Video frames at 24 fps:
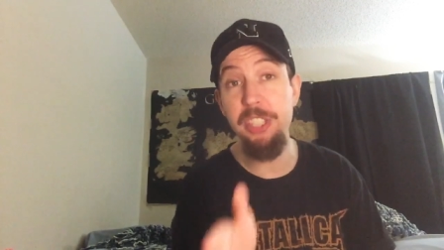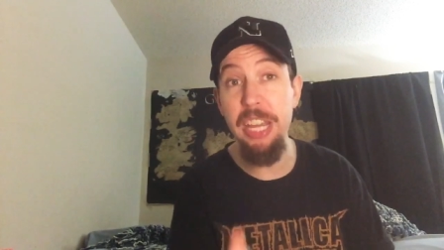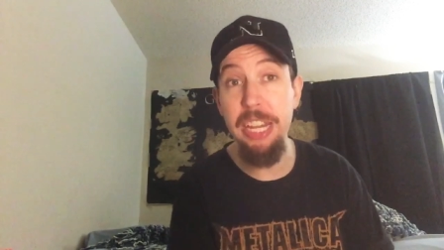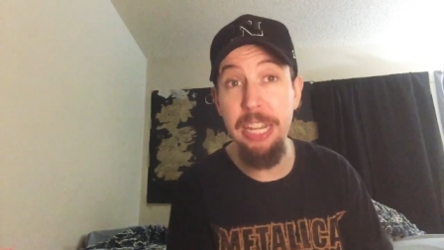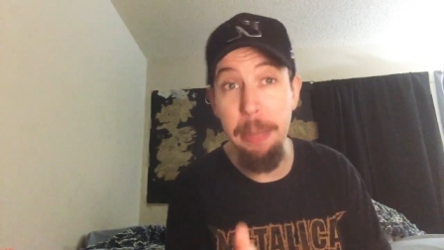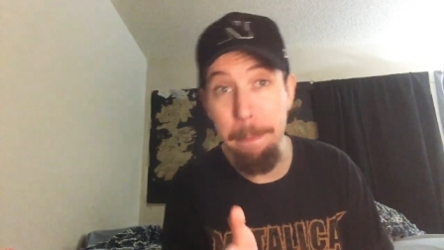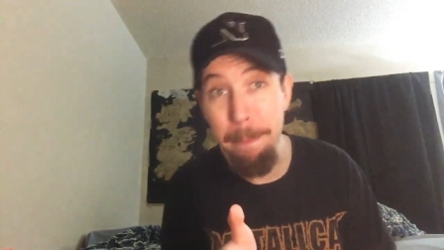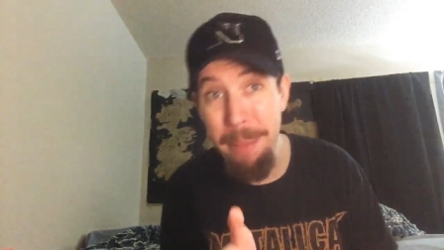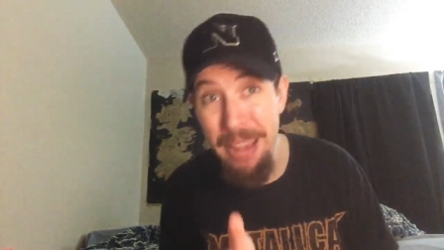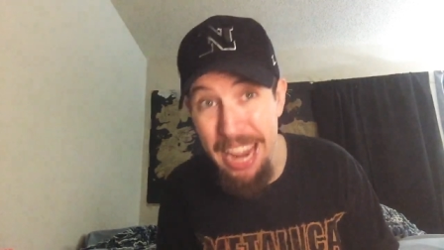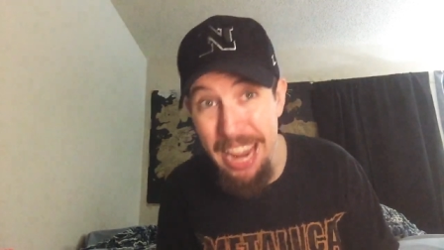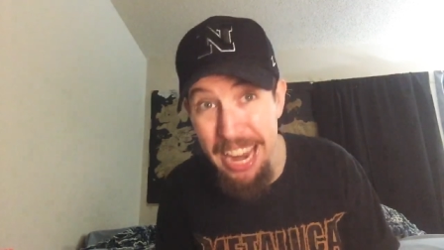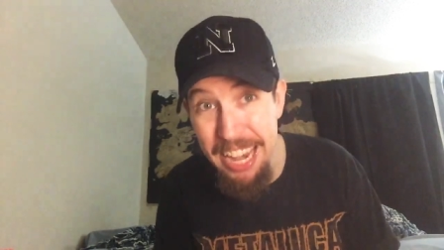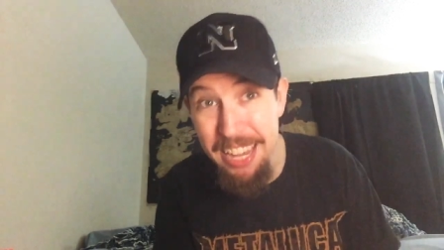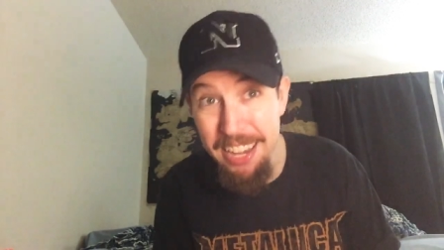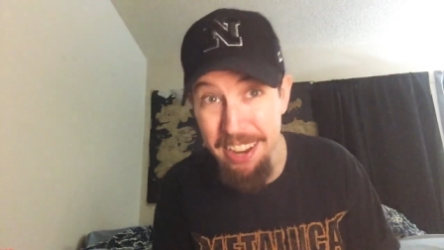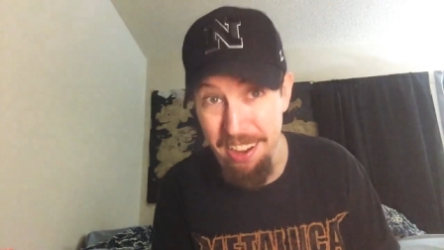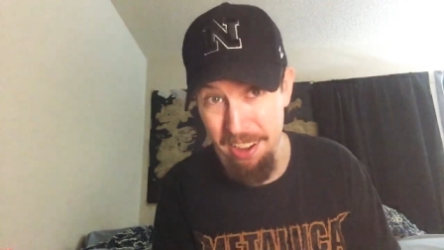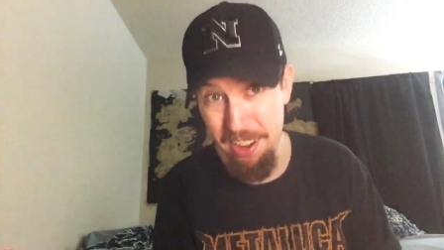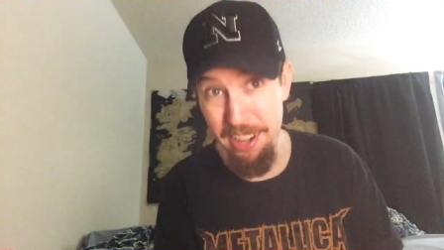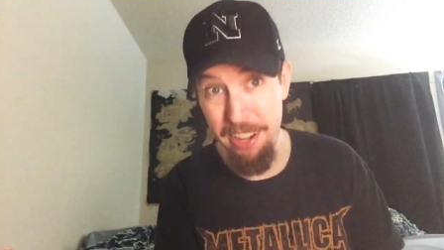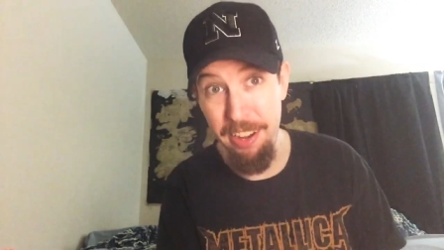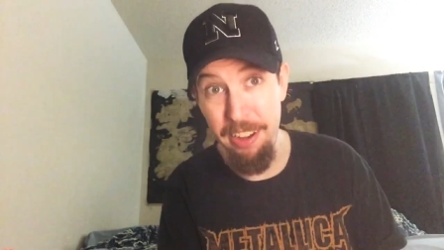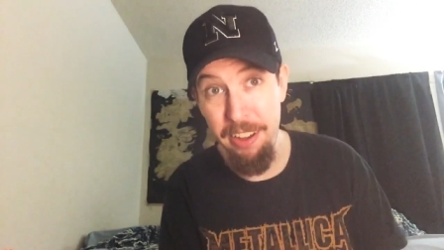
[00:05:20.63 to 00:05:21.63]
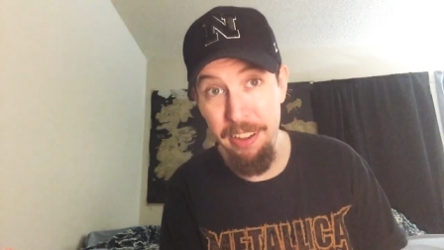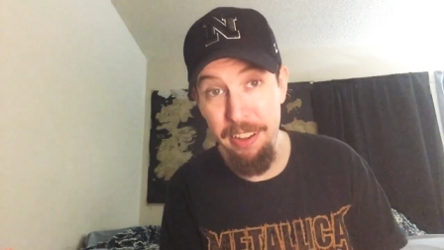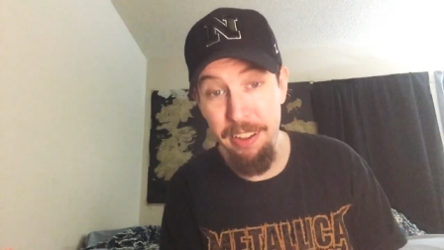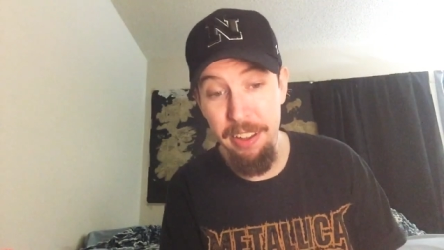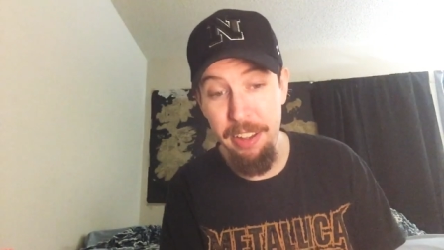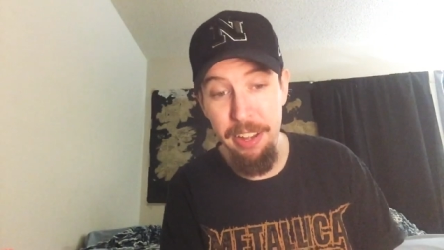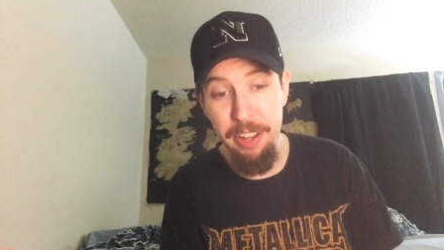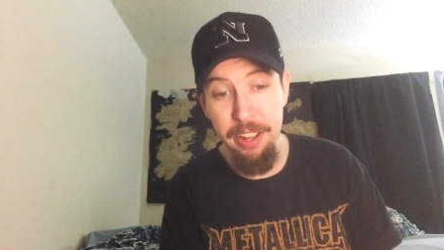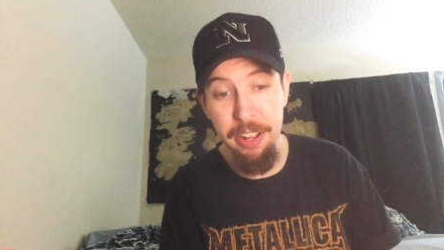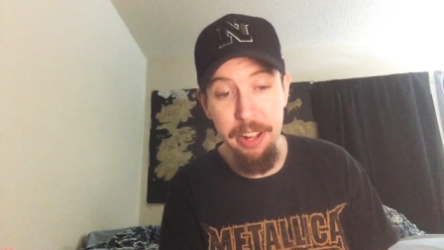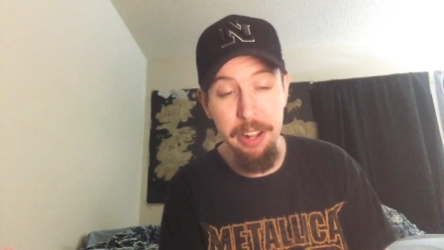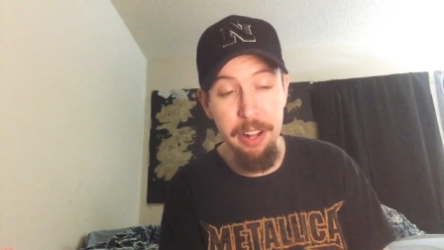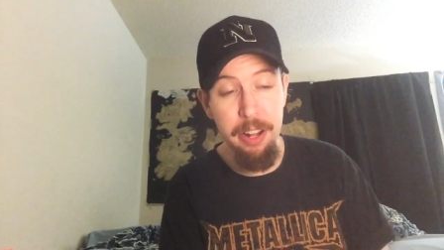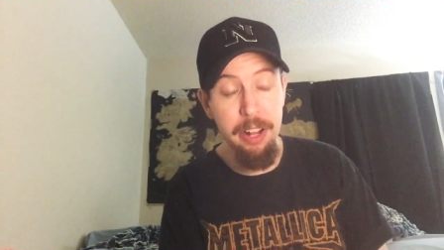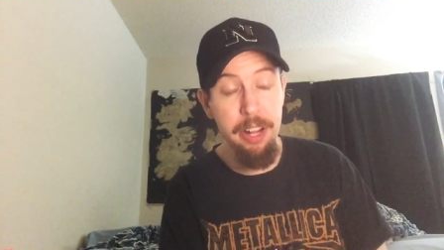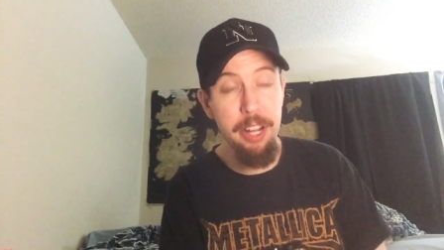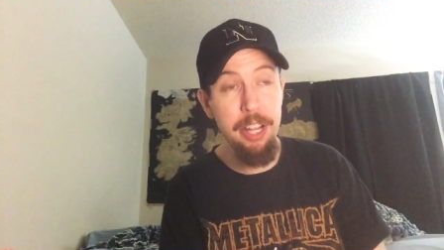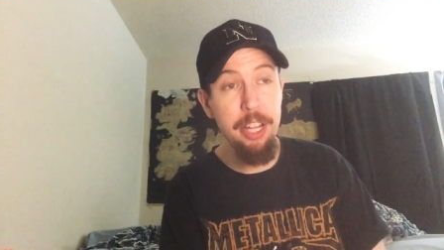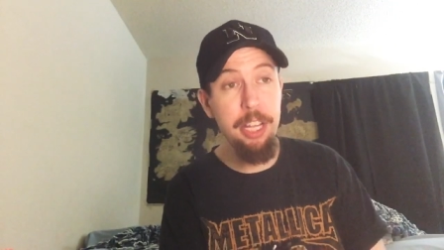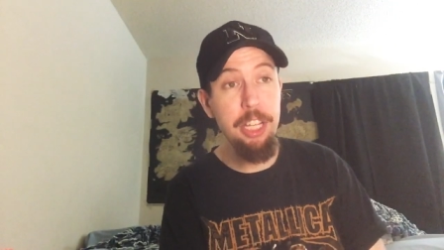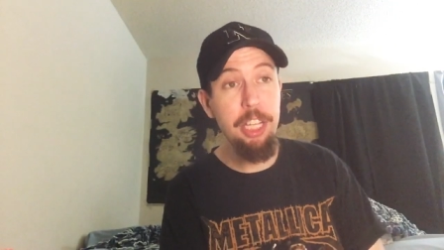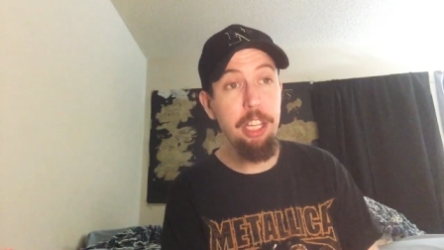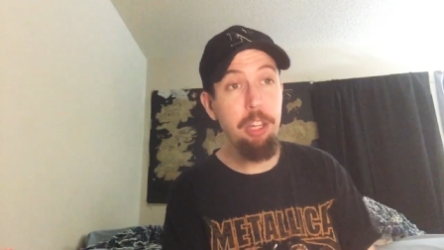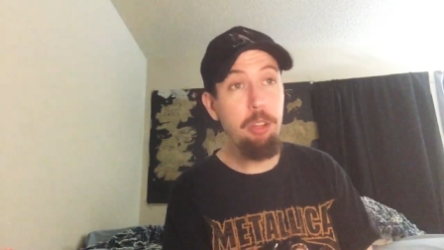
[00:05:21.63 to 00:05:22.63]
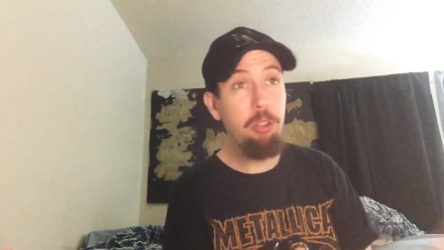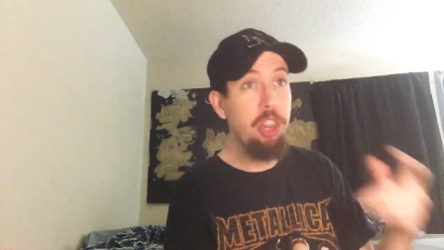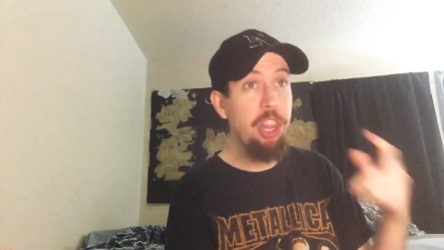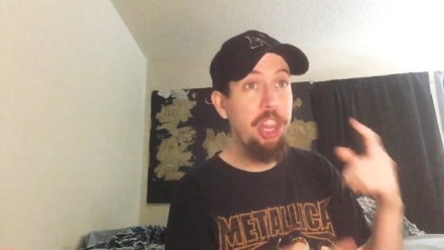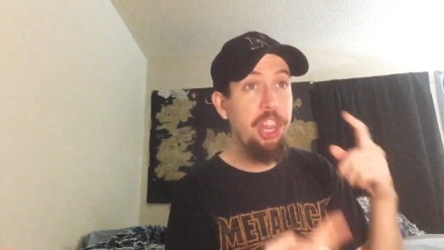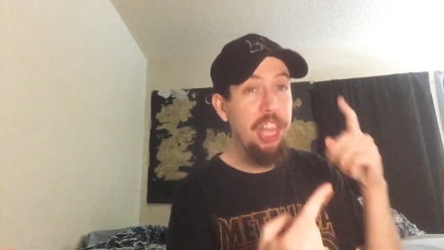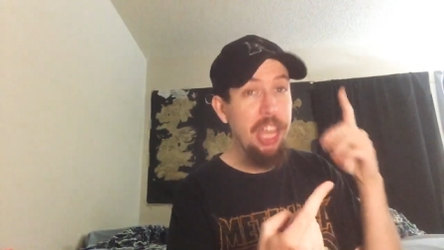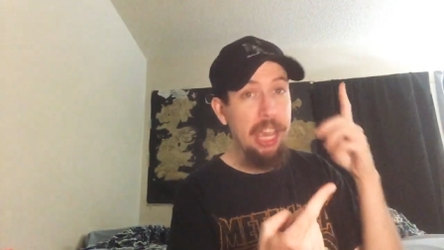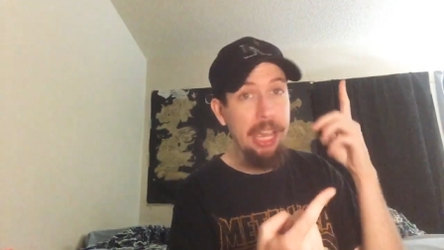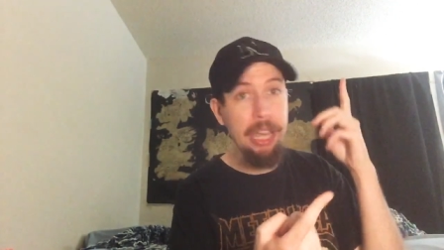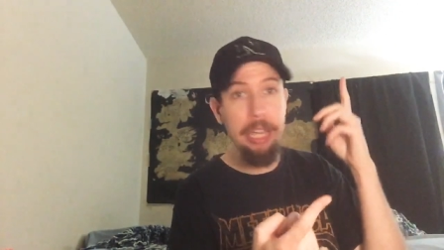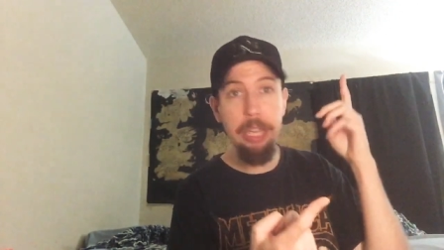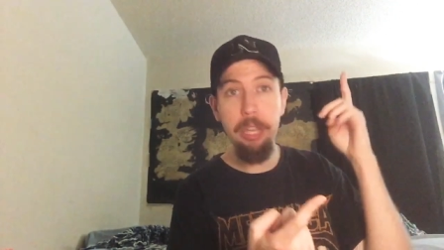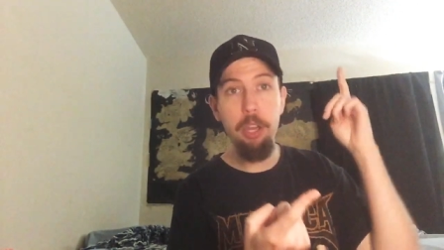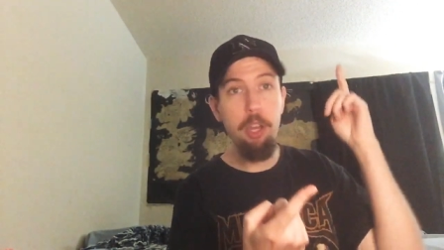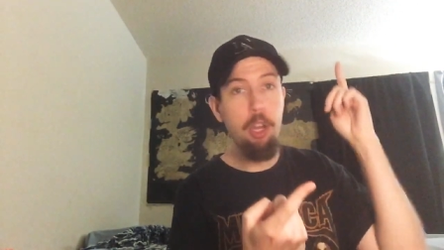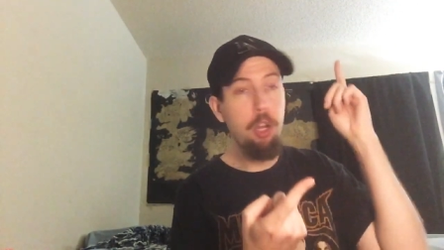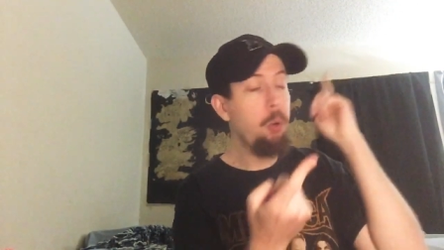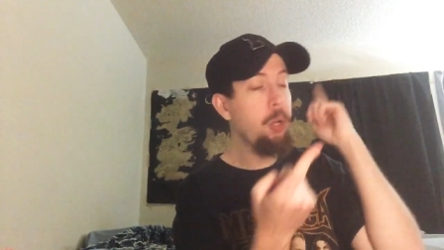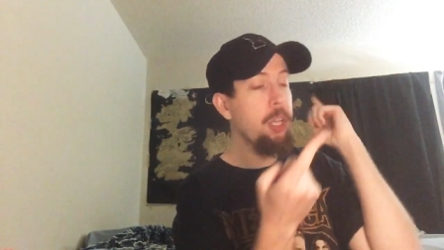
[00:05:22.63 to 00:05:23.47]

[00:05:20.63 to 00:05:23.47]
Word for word: they depend on, You'd think,